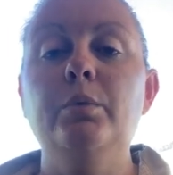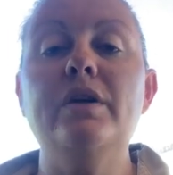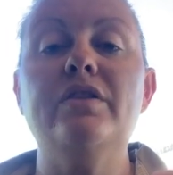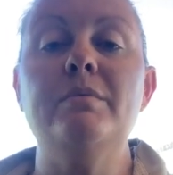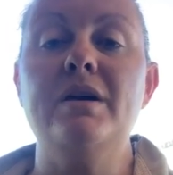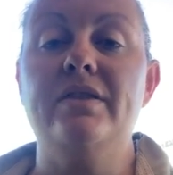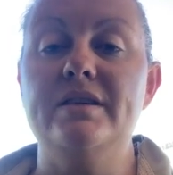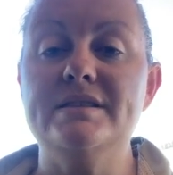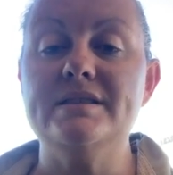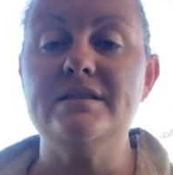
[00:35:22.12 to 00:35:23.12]
with the
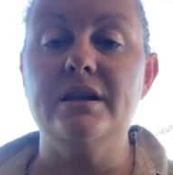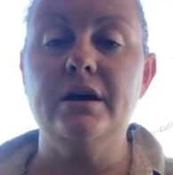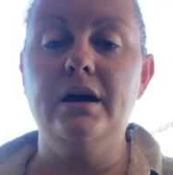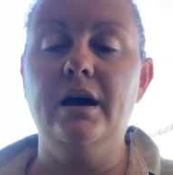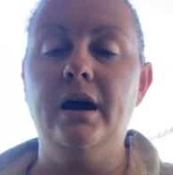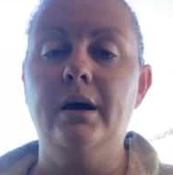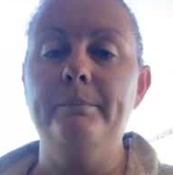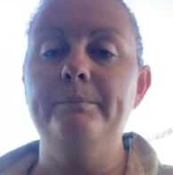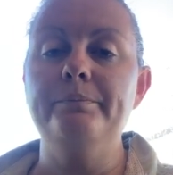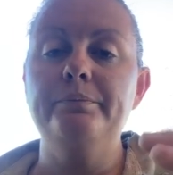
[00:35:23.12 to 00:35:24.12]
methods that
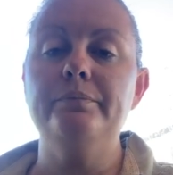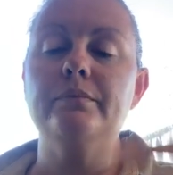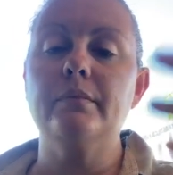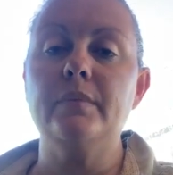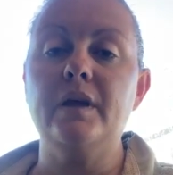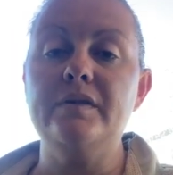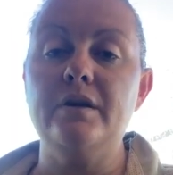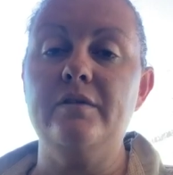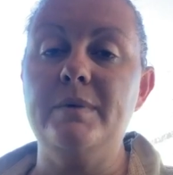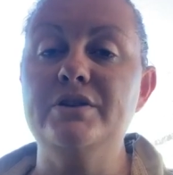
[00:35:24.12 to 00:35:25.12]
are
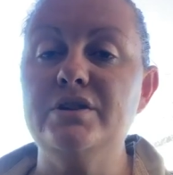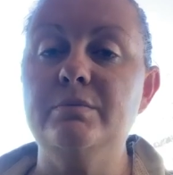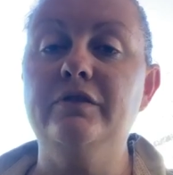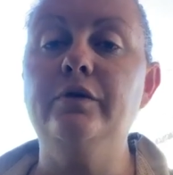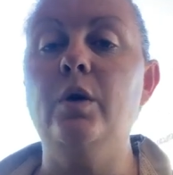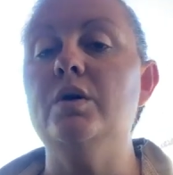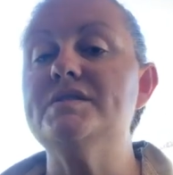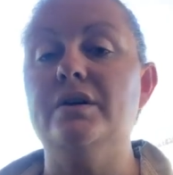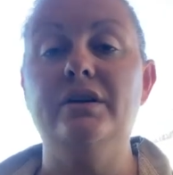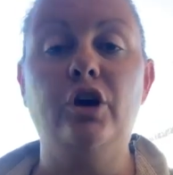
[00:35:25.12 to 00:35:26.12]
that I've mentioned before.
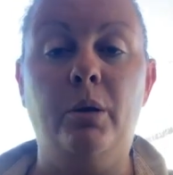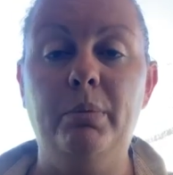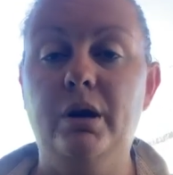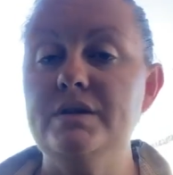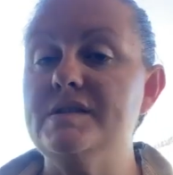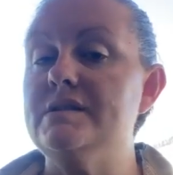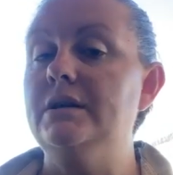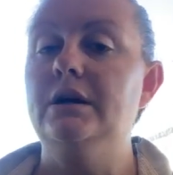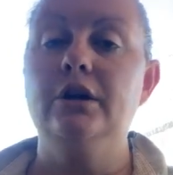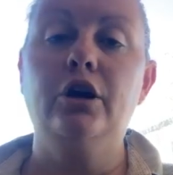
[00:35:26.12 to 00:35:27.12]
So compost,
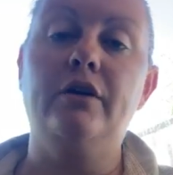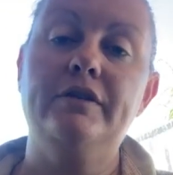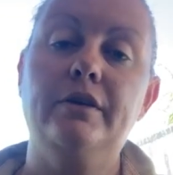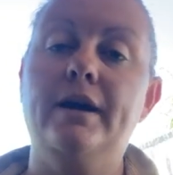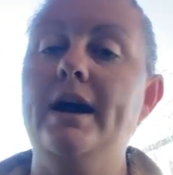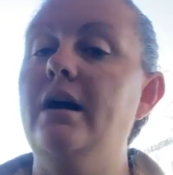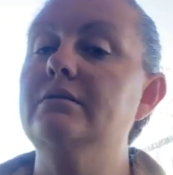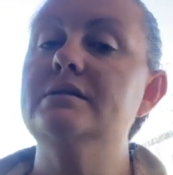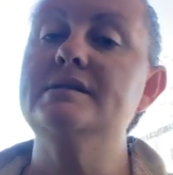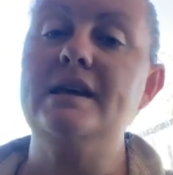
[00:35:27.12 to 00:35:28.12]
coffee
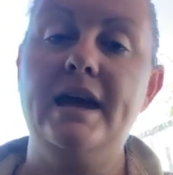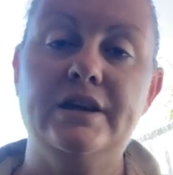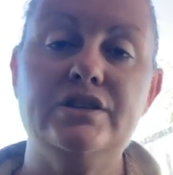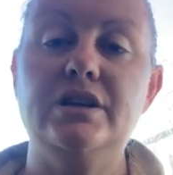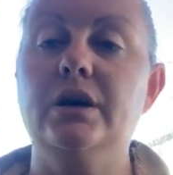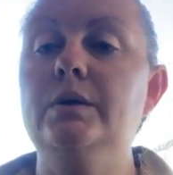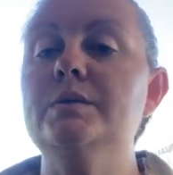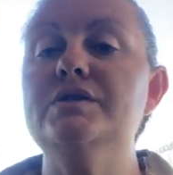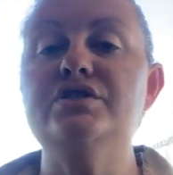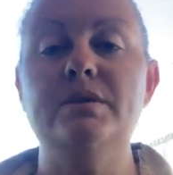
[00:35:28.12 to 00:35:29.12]
grounds,
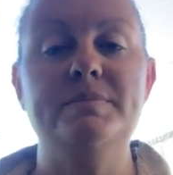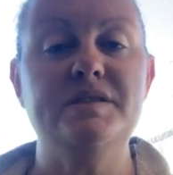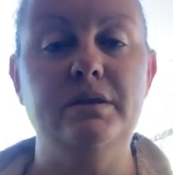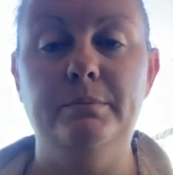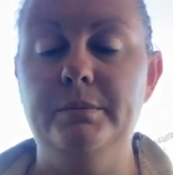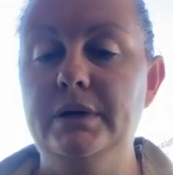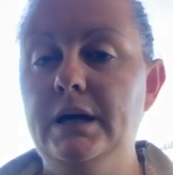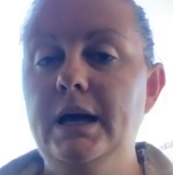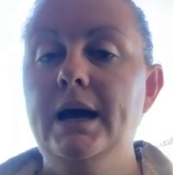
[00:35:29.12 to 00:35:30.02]
eggshells, gypsum,